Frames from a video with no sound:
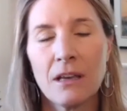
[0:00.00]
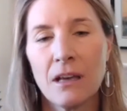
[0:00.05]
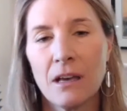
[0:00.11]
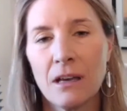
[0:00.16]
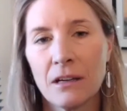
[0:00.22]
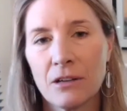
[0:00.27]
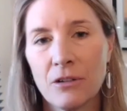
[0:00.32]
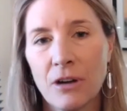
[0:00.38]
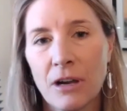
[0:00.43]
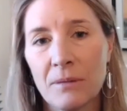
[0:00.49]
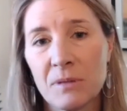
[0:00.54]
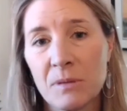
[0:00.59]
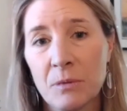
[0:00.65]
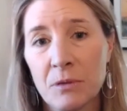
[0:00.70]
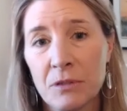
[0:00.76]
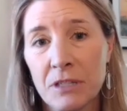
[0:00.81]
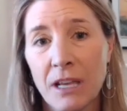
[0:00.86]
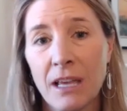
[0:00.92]
grams
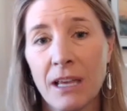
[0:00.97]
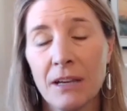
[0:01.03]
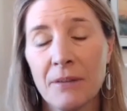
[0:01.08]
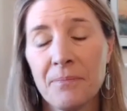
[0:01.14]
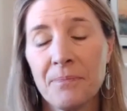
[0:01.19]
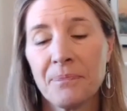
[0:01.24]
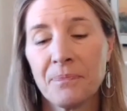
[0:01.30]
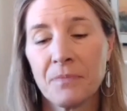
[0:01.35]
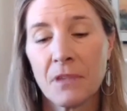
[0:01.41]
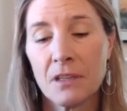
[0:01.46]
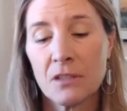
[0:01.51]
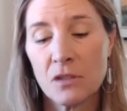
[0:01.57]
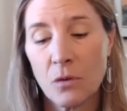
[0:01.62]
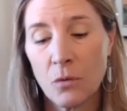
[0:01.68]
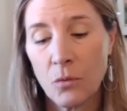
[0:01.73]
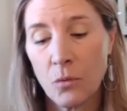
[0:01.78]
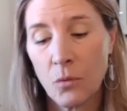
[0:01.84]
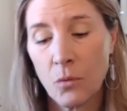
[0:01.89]
per day.
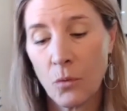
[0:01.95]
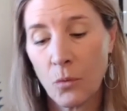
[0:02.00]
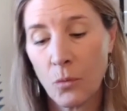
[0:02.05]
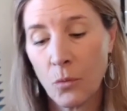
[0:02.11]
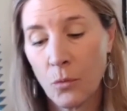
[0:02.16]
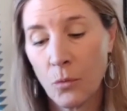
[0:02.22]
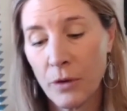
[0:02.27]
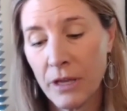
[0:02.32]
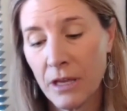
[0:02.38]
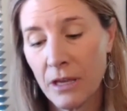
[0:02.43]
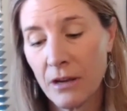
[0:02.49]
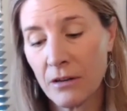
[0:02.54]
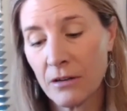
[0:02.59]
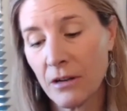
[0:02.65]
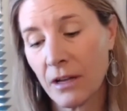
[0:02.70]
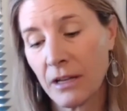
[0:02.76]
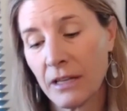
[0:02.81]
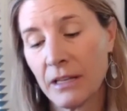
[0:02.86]
So we
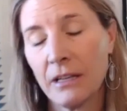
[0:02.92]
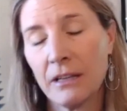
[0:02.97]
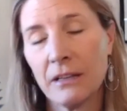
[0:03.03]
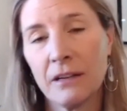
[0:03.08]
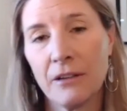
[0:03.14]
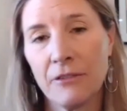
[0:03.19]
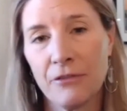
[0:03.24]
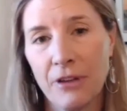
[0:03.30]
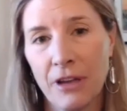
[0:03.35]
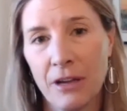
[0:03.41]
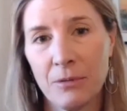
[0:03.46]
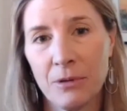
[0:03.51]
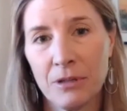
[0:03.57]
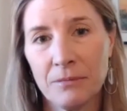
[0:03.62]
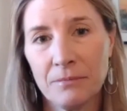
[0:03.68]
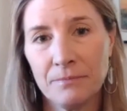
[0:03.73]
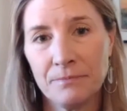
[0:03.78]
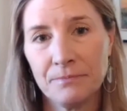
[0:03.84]
are not getting enough
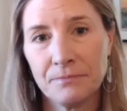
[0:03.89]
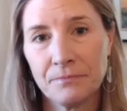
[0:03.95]
fiber.